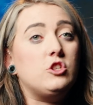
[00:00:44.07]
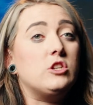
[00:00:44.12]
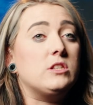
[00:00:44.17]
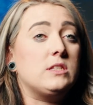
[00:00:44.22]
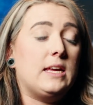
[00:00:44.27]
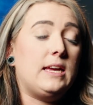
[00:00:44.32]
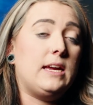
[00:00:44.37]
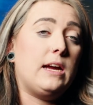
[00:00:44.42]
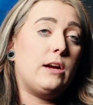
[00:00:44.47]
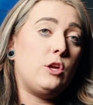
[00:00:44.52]
just
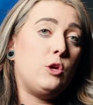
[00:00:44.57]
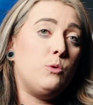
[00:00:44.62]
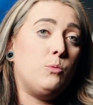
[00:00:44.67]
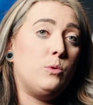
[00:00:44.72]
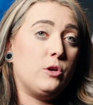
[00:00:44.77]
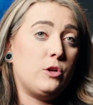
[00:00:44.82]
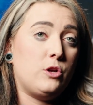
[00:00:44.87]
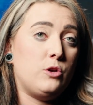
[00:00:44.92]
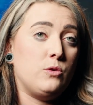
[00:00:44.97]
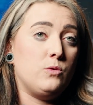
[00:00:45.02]
like how you
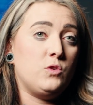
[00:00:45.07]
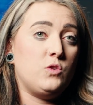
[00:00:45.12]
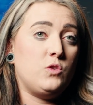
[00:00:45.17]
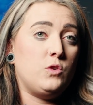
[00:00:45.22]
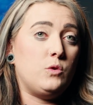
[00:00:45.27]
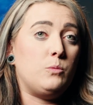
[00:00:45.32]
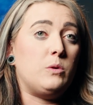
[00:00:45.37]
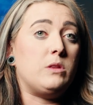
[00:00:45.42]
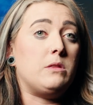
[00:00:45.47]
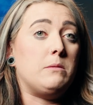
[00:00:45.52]
were used
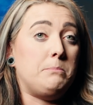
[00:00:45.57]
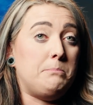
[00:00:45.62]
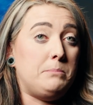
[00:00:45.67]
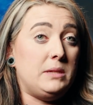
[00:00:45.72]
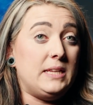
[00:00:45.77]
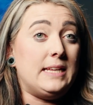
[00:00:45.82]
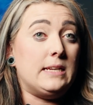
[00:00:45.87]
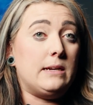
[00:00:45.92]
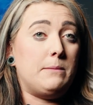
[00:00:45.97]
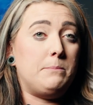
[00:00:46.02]
to with the
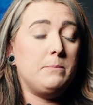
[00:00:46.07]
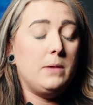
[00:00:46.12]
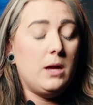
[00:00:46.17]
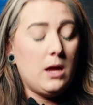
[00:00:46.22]
Bleedum.